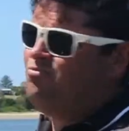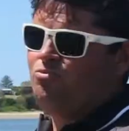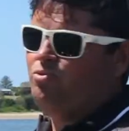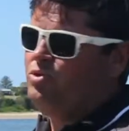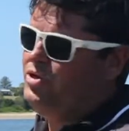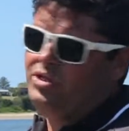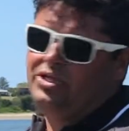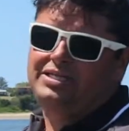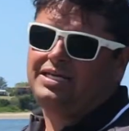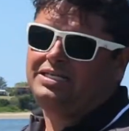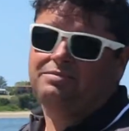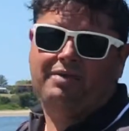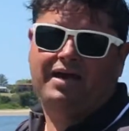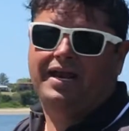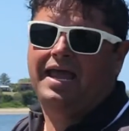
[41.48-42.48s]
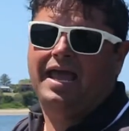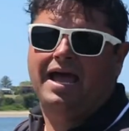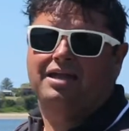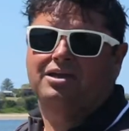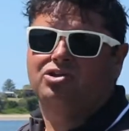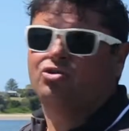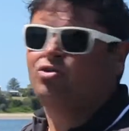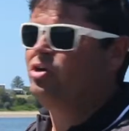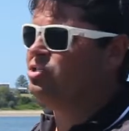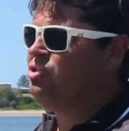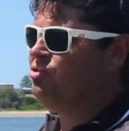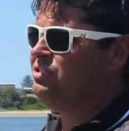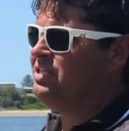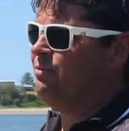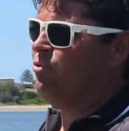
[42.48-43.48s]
Really doesn't matter how you do it as long as that